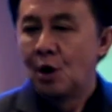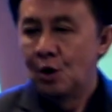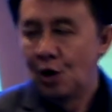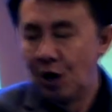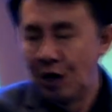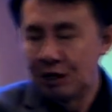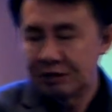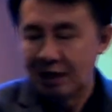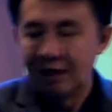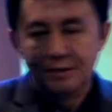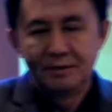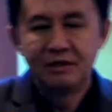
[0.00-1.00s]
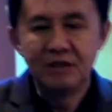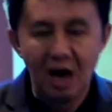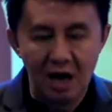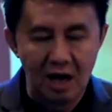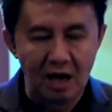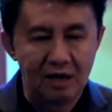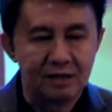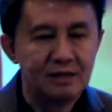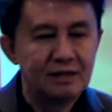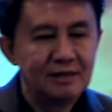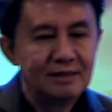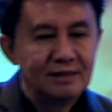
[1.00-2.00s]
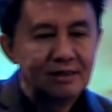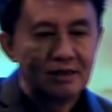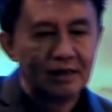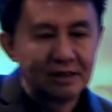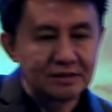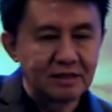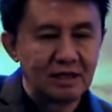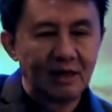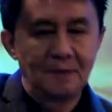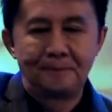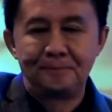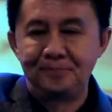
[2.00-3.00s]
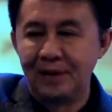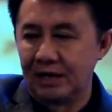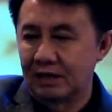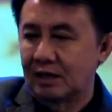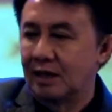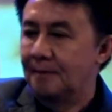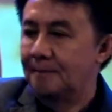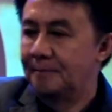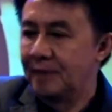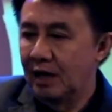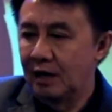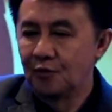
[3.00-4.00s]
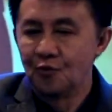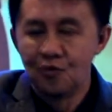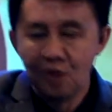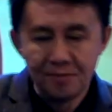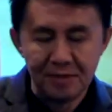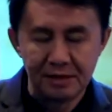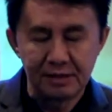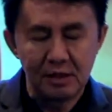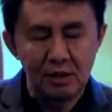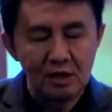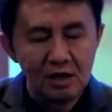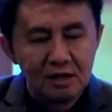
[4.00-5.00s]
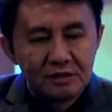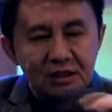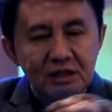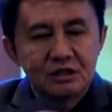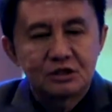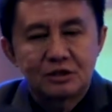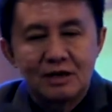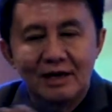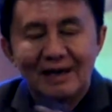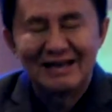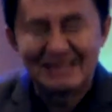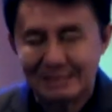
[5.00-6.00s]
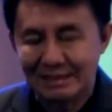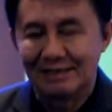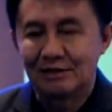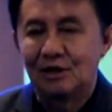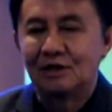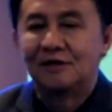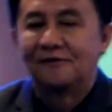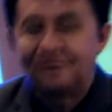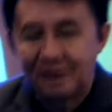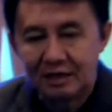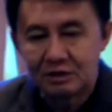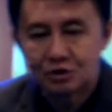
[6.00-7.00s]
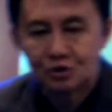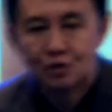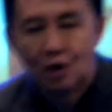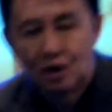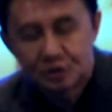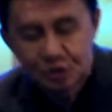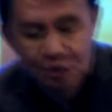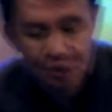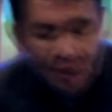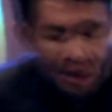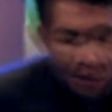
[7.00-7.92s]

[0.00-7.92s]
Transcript: Old, young, little, big, man, woman, all the Israelites and all the friends who also